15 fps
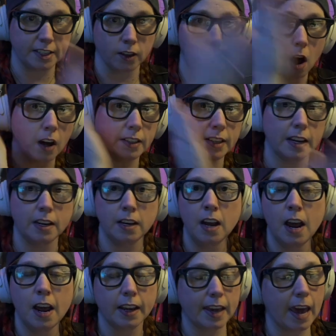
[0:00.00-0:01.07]
locked in,
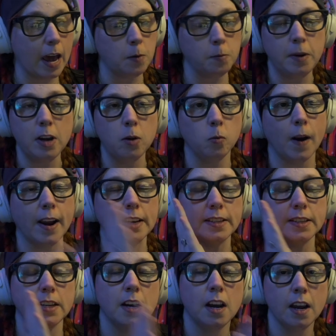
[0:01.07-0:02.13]
can't be
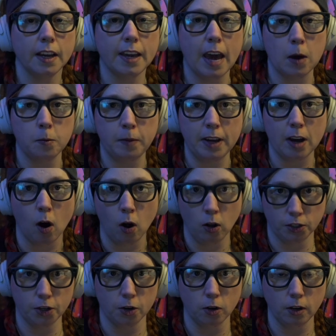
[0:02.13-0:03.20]
erased, can't be
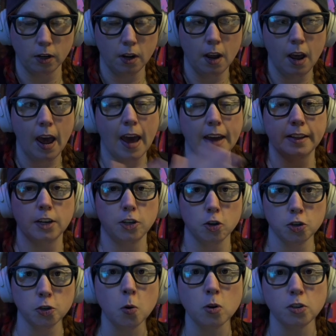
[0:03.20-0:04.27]
altered. And then your
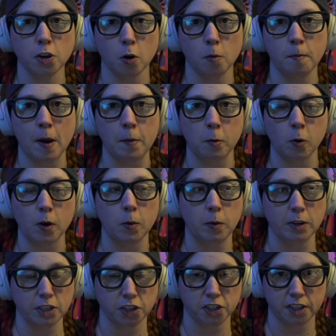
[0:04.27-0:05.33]
short-term memory,
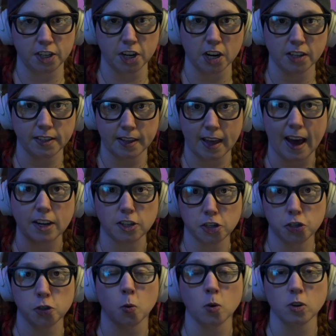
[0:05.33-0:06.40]
which is just that,
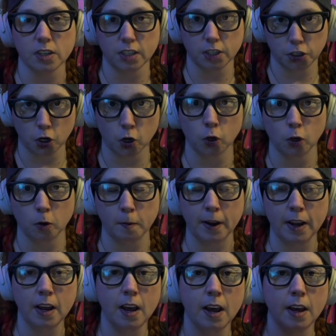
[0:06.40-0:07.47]
short-term.
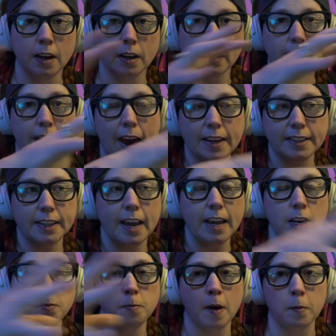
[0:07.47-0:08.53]

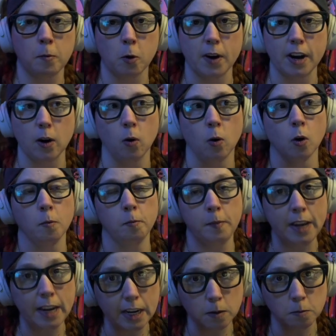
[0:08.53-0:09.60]
Cascaded memory or
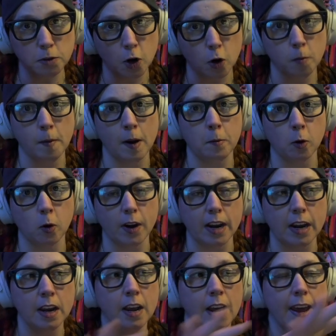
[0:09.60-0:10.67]
medium-term
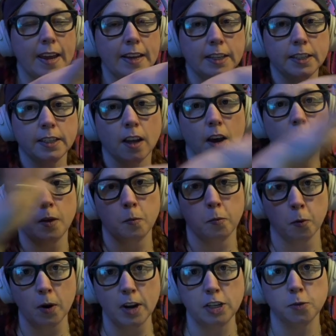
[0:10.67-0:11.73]
memory is the
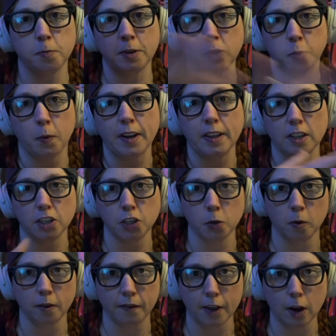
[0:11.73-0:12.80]
bridge between the
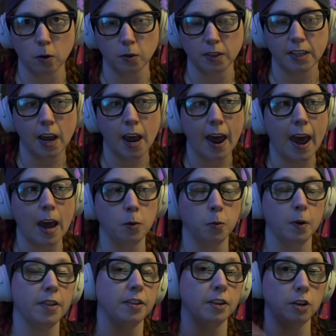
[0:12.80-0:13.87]
two of those. And
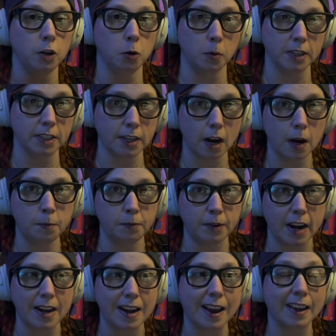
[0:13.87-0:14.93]
with the newest
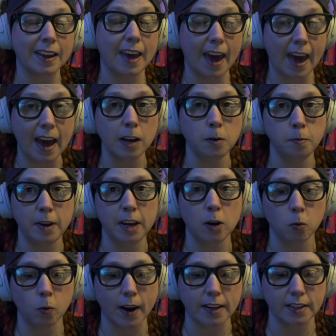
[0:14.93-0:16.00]
update, can be
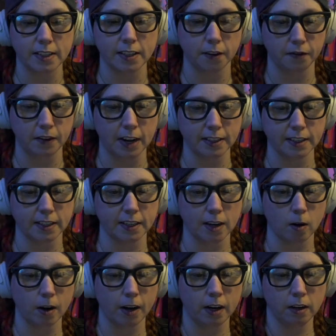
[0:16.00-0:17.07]
erased if
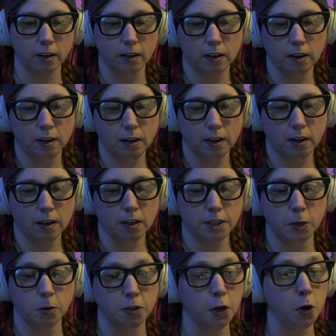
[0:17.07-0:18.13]
necessary.
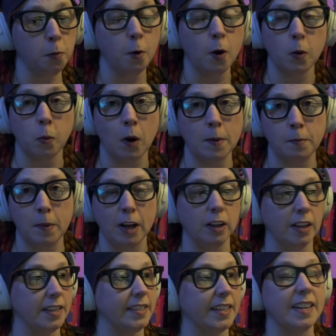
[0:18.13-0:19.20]
Dude, 2.1 mil
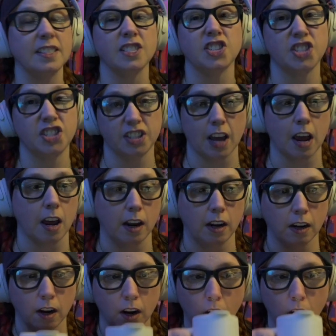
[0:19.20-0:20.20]
is insane.